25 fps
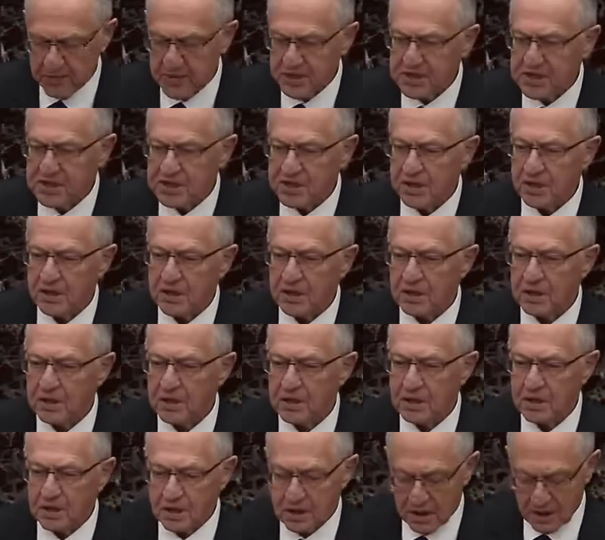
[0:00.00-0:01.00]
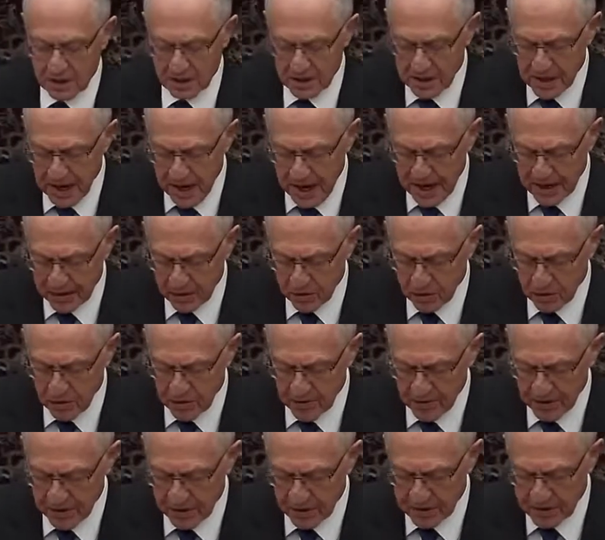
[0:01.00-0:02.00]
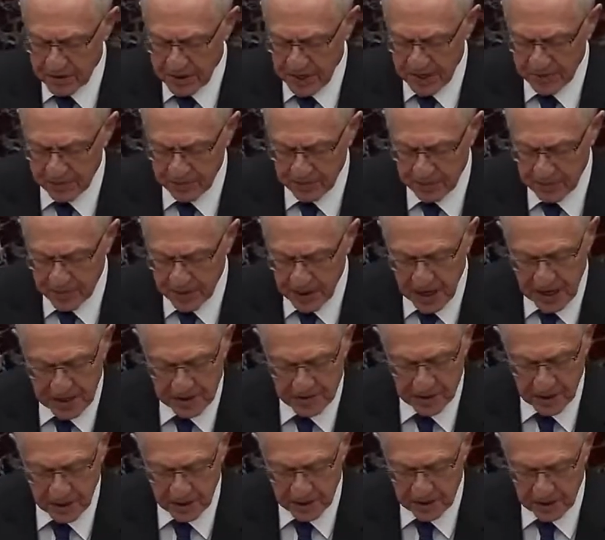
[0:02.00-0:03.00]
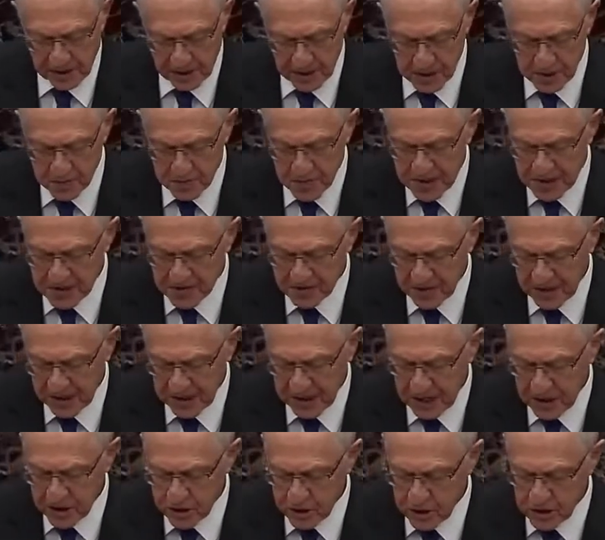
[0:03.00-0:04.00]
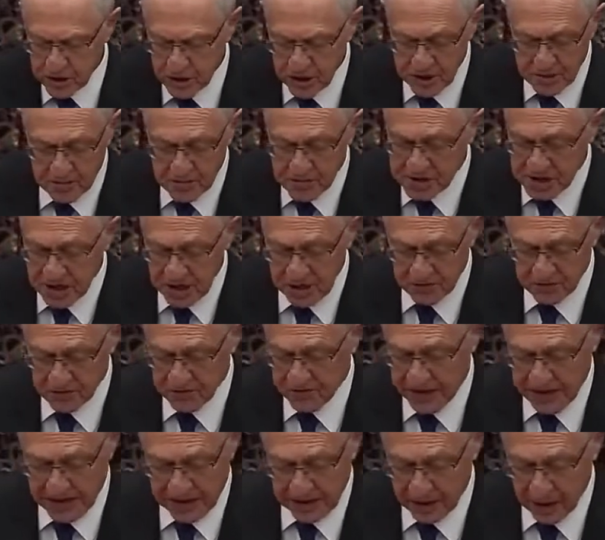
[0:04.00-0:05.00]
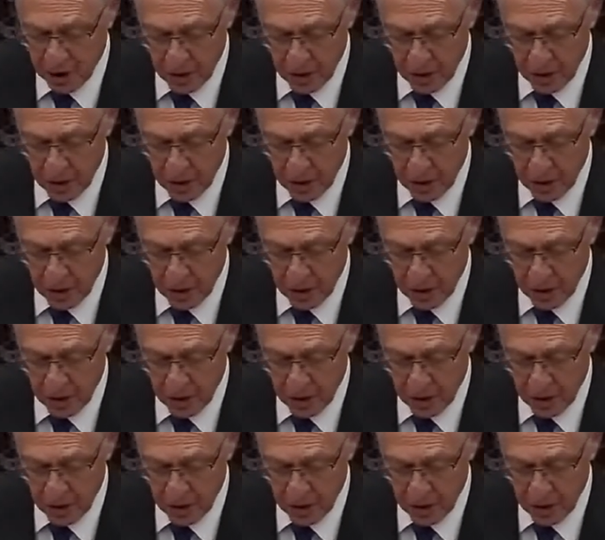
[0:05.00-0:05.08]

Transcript: but still non-criminal type conduct. The specifications are themselves vague,